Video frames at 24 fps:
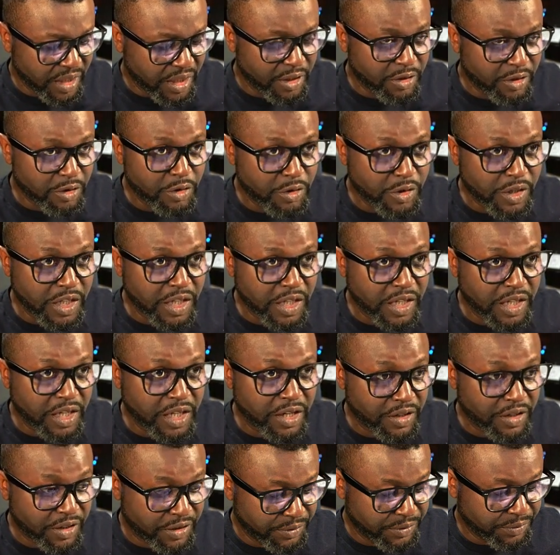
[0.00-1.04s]
using
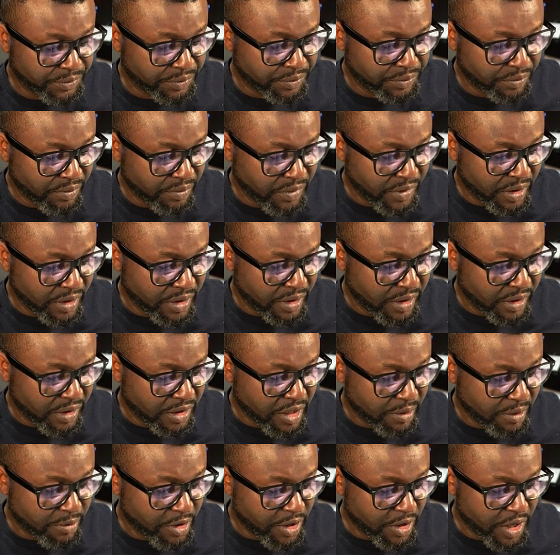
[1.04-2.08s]
here.
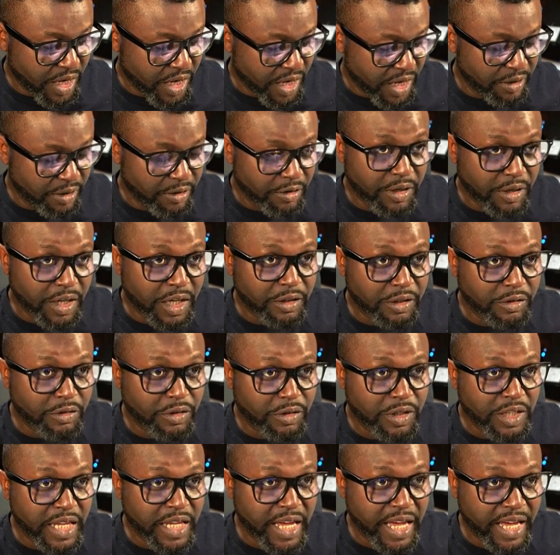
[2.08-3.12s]
So I'm gonna do
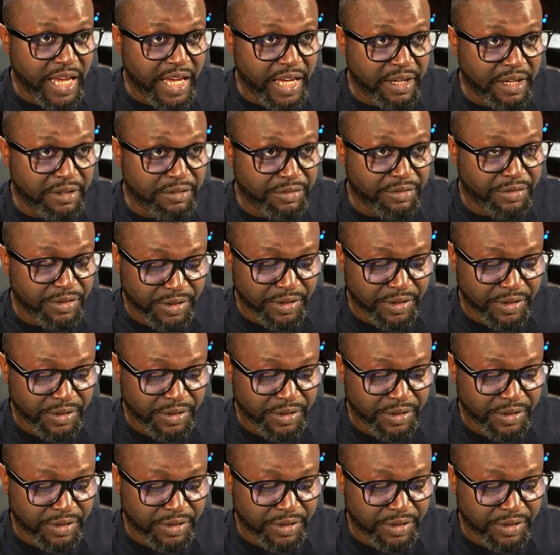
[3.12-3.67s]
dev,